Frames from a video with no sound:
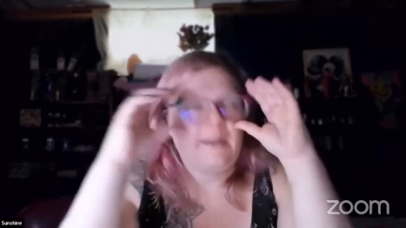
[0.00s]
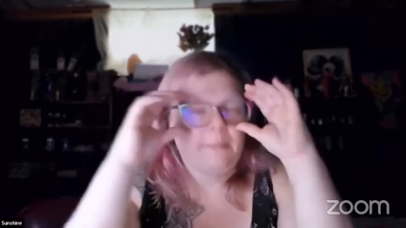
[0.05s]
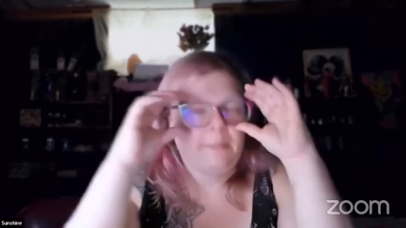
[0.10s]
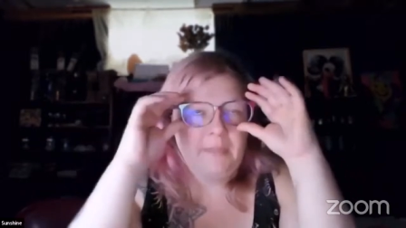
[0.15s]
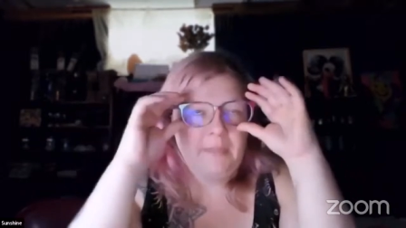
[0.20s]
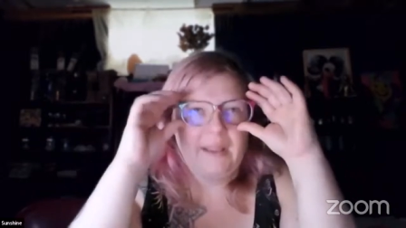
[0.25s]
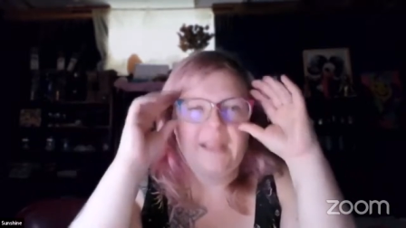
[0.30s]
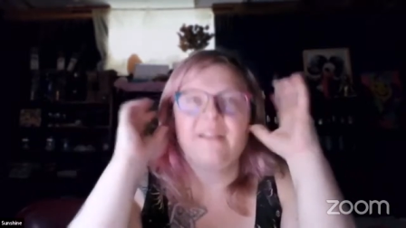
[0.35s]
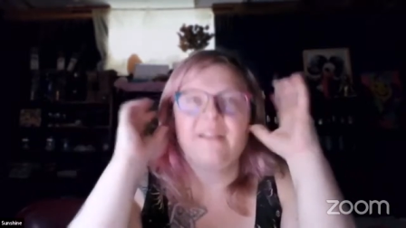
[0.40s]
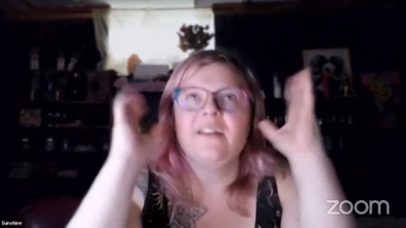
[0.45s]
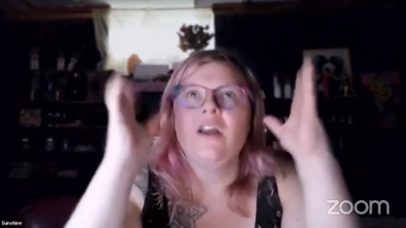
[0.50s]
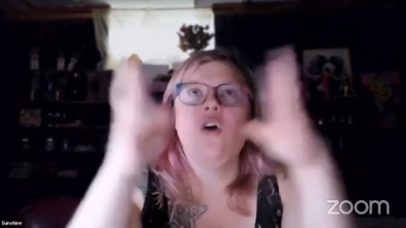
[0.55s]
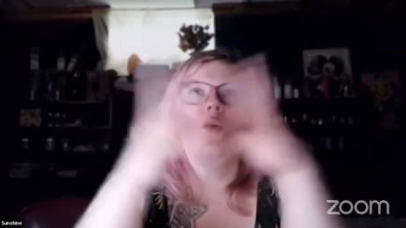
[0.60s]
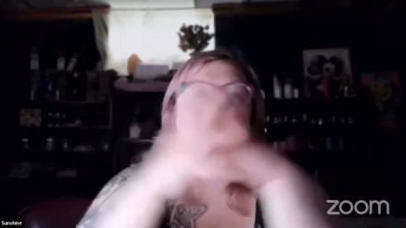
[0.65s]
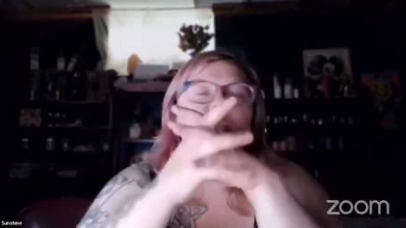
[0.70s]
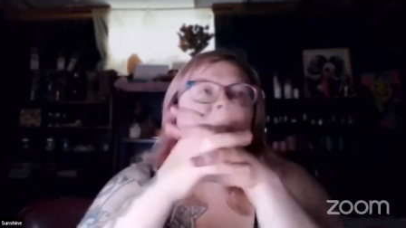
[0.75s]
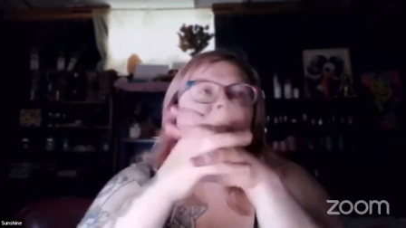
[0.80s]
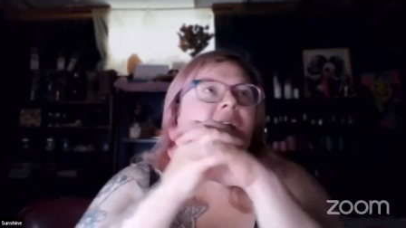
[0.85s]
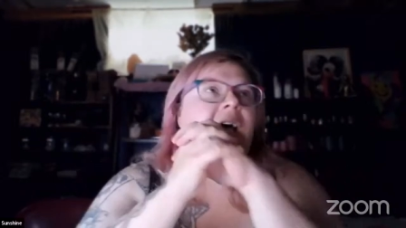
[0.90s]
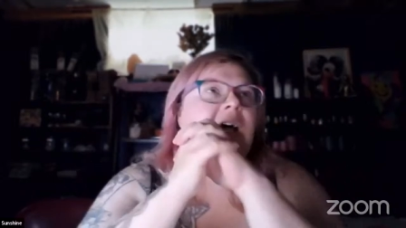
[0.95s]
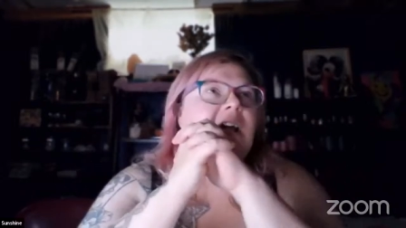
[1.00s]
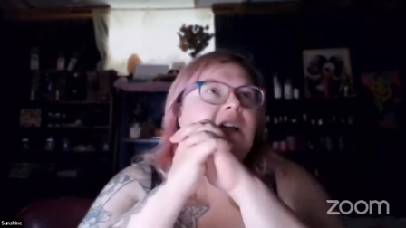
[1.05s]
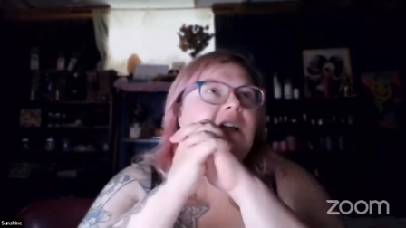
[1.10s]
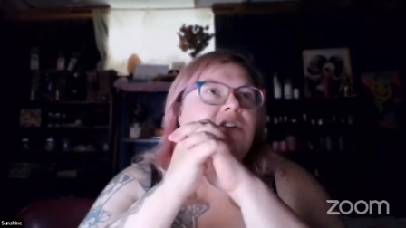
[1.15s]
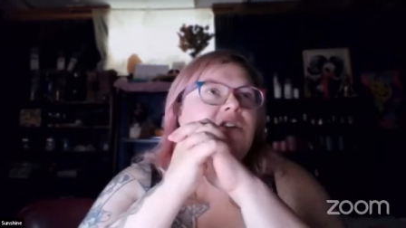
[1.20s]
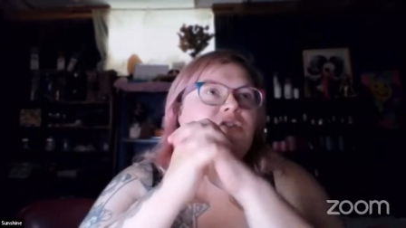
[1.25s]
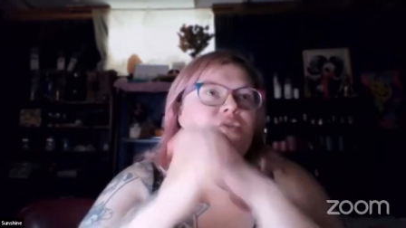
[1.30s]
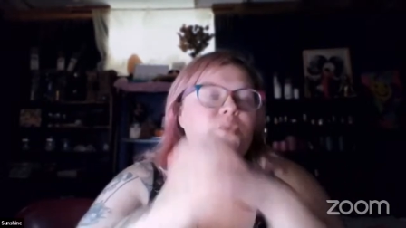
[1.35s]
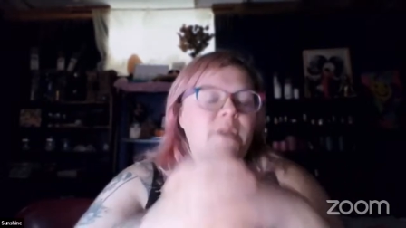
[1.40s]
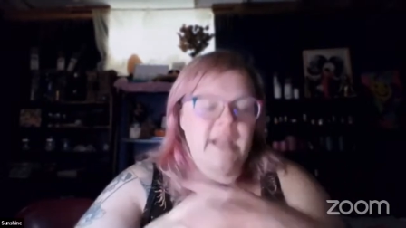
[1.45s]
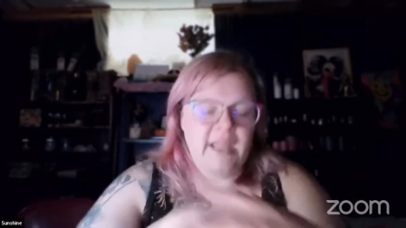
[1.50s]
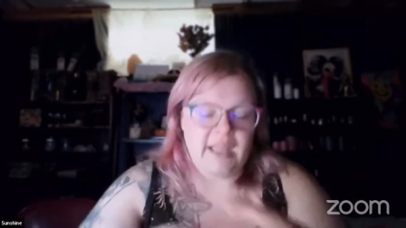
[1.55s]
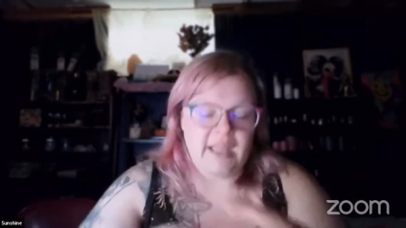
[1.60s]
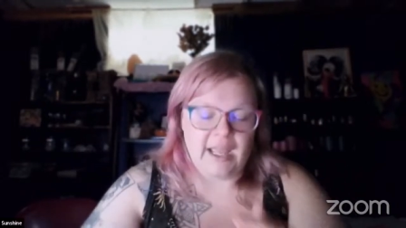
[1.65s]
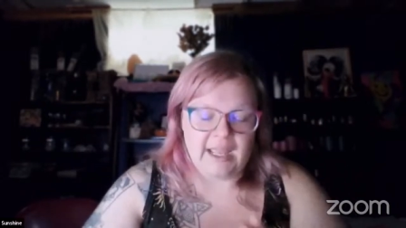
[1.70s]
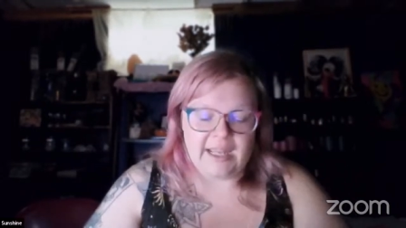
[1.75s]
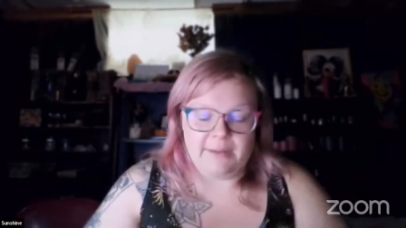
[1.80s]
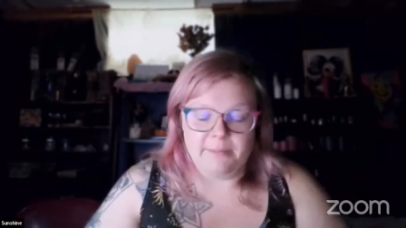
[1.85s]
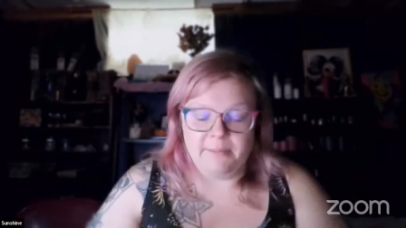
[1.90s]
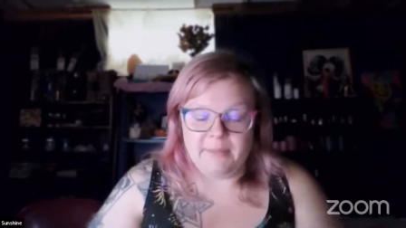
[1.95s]
I'm like, nope, we're not going to drink.
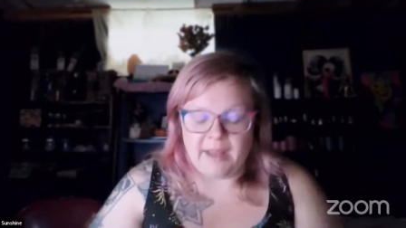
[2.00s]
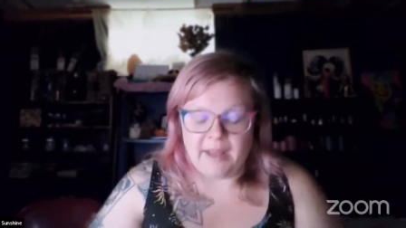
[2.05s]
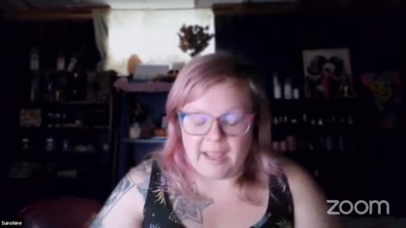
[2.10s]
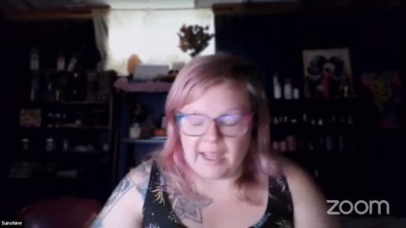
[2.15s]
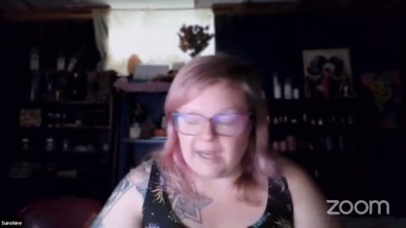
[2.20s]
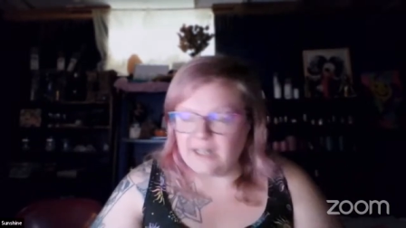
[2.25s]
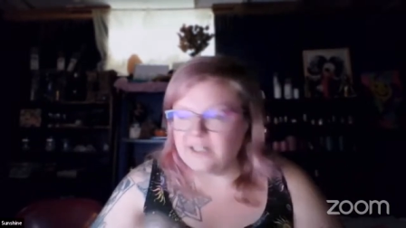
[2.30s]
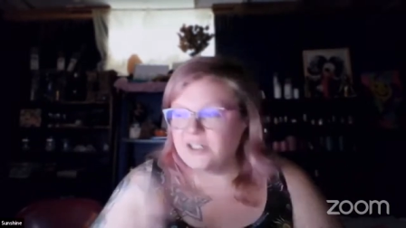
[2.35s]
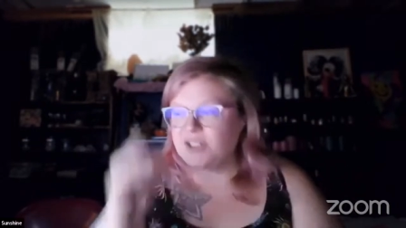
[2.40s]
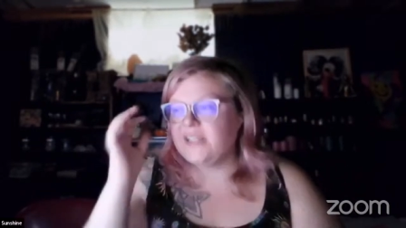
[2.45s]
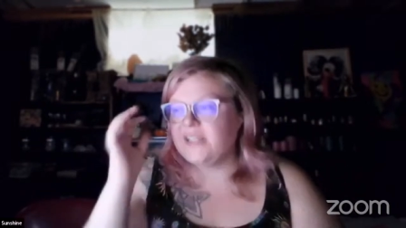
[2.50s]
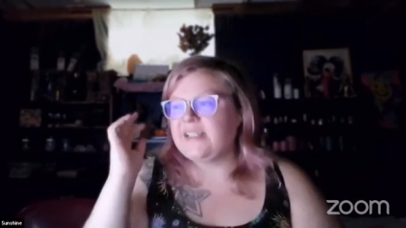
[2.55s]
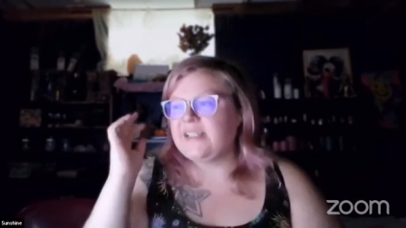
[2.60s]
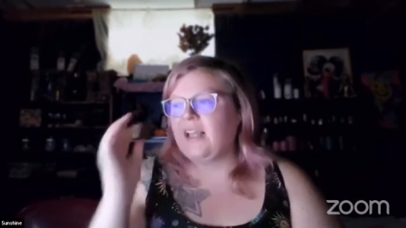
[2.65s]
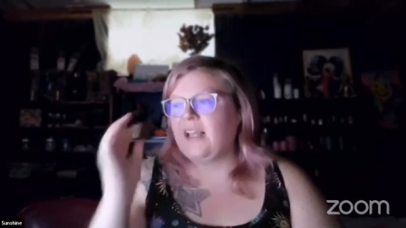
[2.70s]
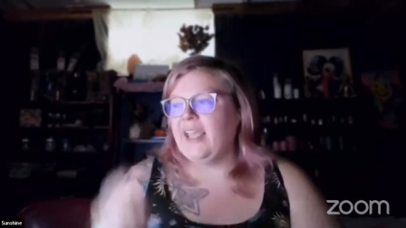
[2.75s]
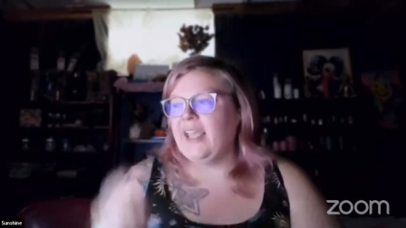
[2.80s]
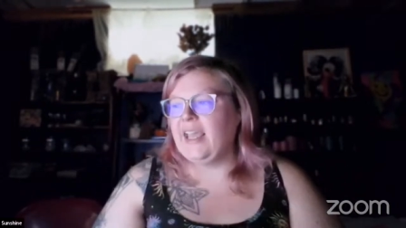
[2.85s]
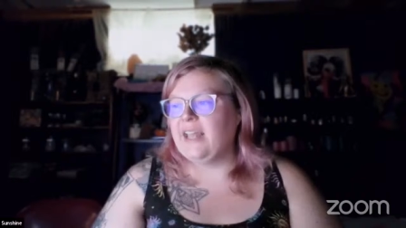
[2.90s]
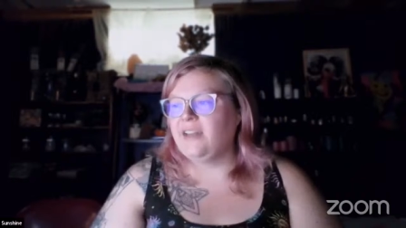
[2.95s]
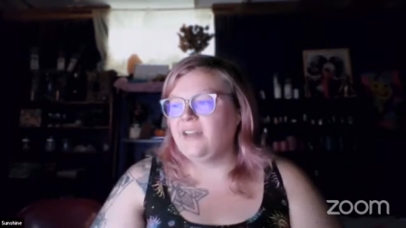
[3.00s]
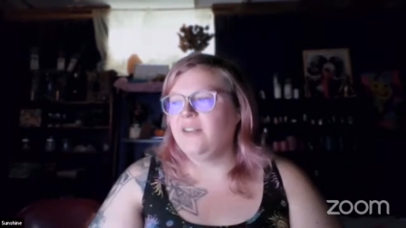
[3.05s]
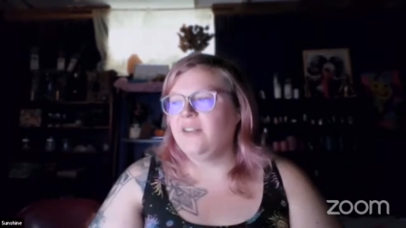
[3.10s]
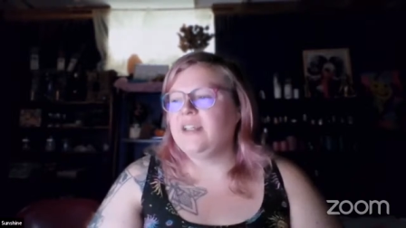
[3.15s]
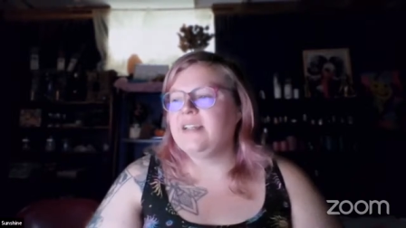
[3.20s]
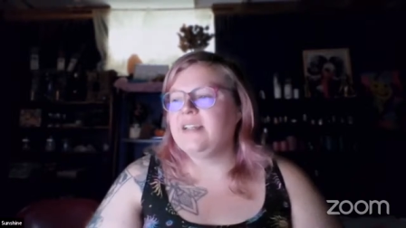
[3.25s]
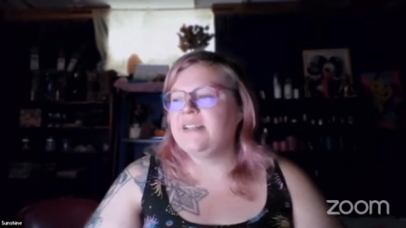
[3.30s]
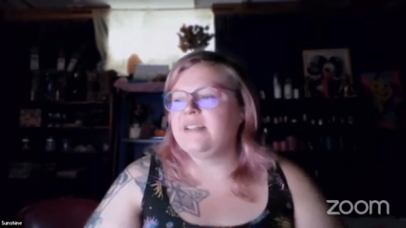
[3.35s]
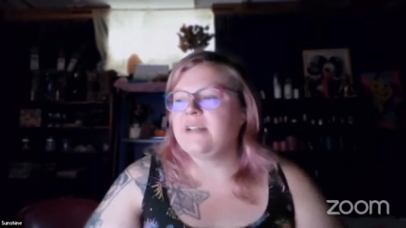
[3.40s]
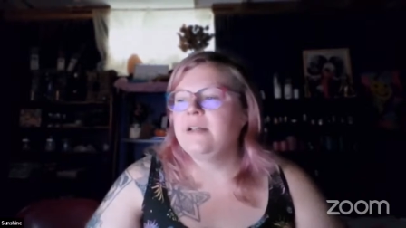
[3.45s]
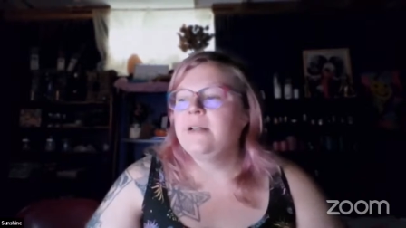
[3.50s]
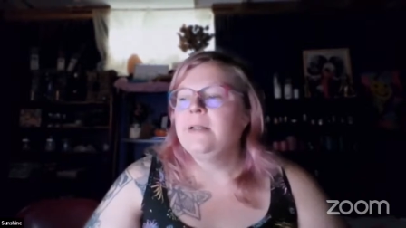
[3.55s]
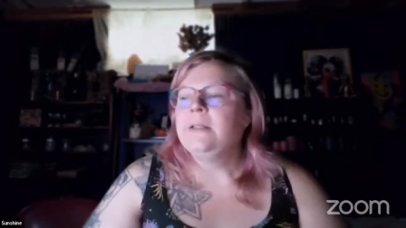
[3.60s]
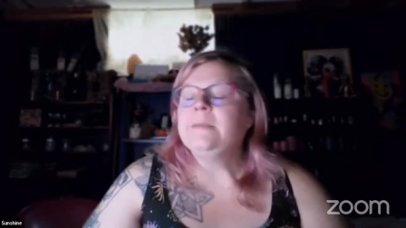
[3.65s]
I can manage this. I'll handle this.